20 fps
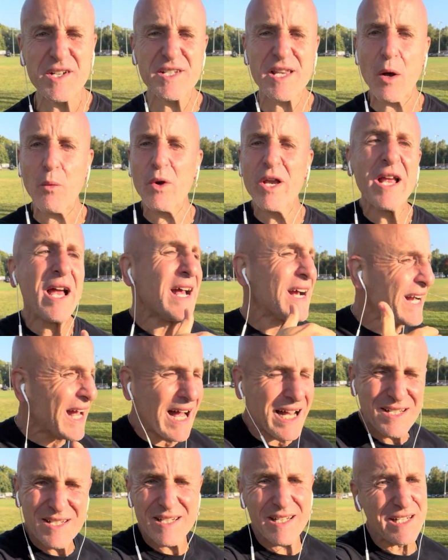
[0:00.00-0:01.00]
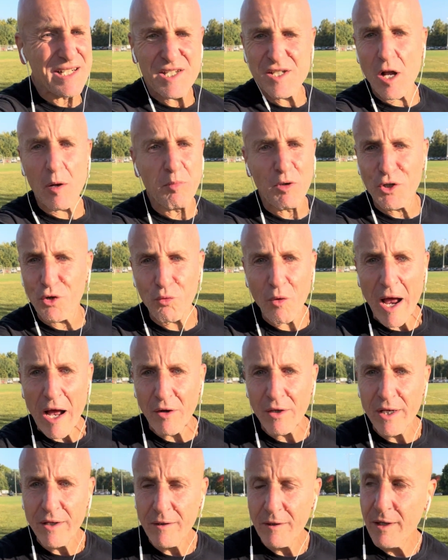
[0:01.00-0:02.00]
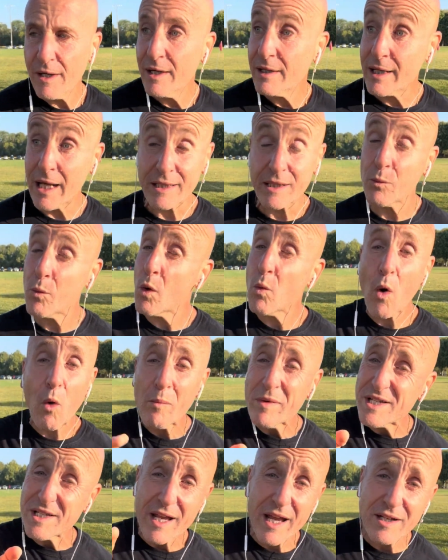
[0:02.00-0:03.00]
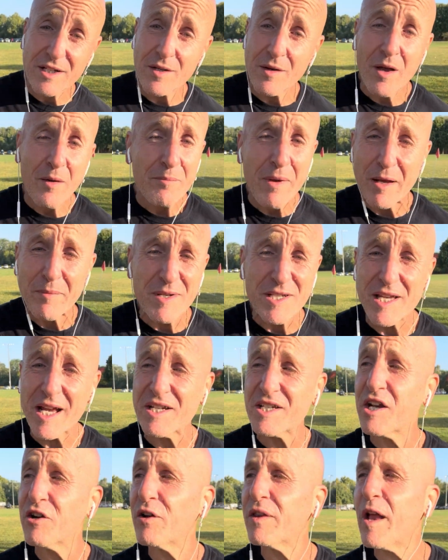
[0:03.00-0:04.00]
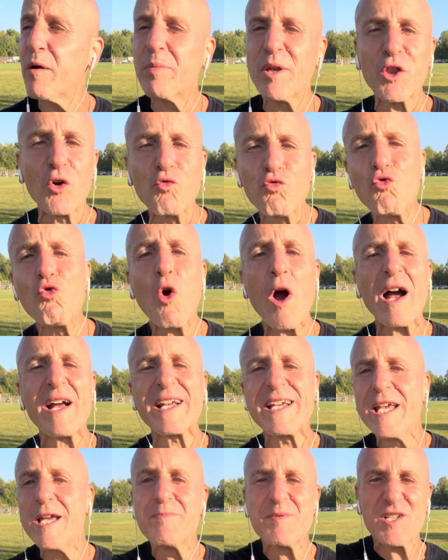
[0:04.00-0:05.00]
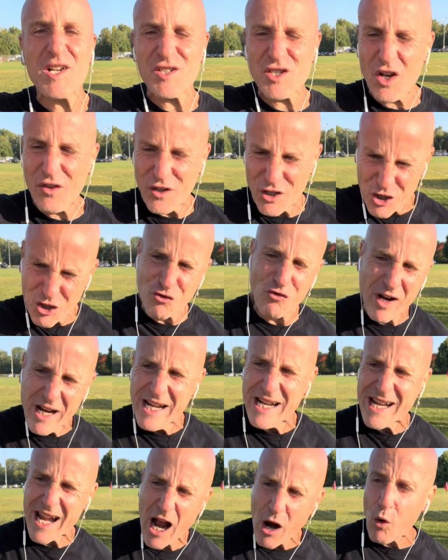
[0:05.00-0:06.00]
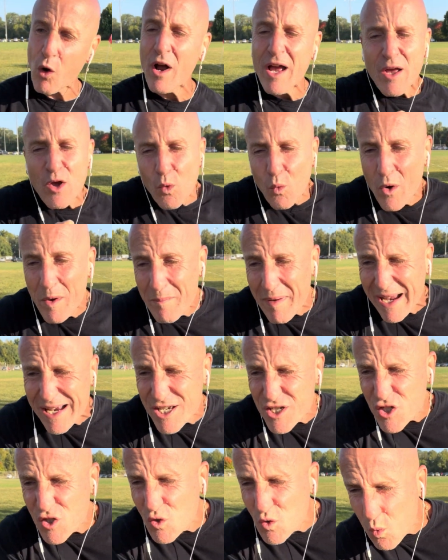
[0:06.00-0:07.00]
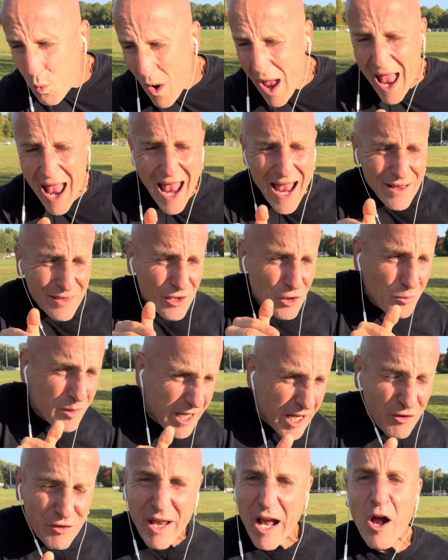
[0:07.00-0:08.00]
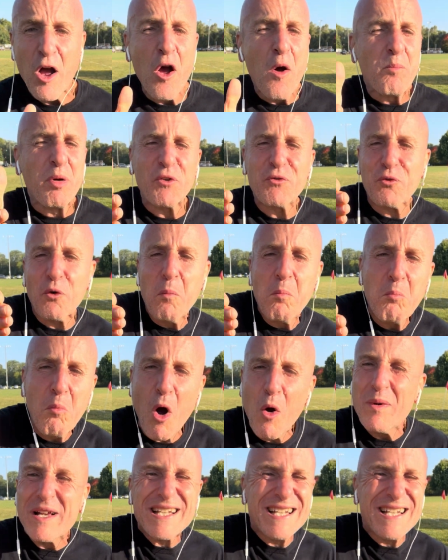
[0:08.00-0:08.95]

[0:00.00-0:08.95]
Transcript: that we constantly stumbled around in. Not that we won't make mistakes here and there, but the Ruach keeps us on the straight and narrow. We may sway a little bit here and there, but for moments,